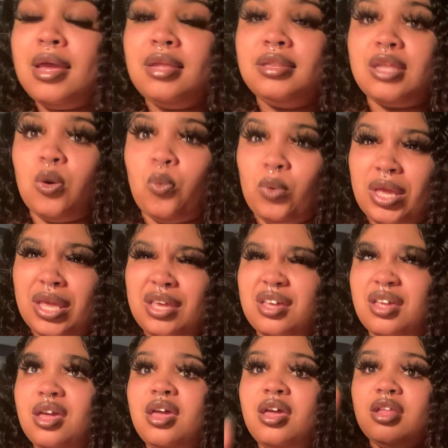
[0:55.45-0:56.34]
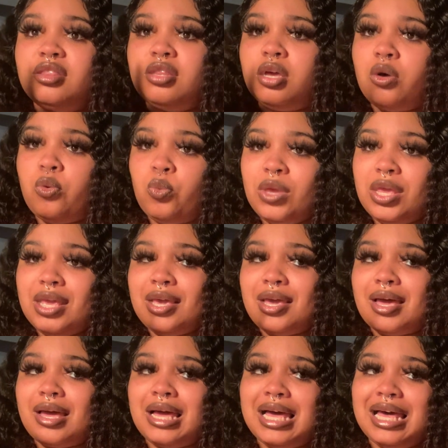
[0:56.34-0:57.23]
the wink, the
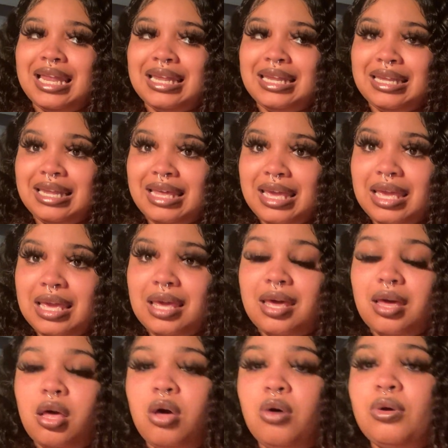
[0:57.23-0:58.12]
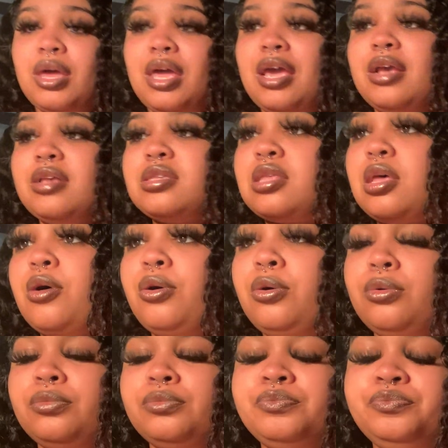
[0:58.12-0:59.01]
weak link. Okay,
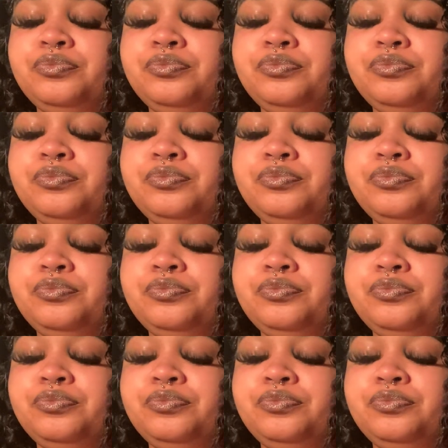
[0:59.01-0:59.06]
so